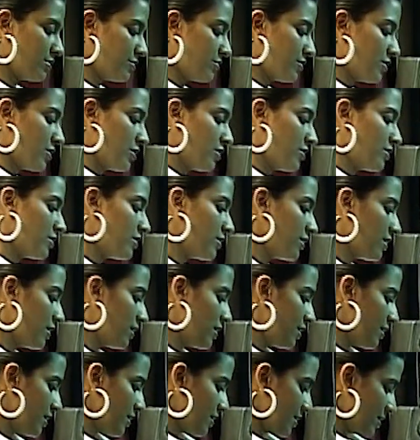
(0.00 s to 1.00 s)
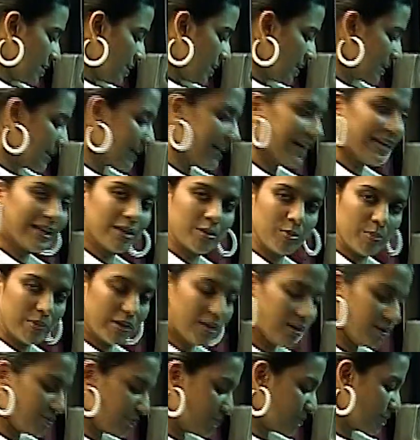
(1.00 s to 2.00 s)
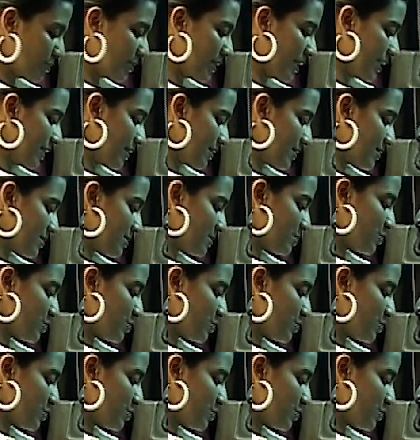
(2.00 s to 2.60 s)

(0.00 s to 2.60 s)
if you're unlike me, if you like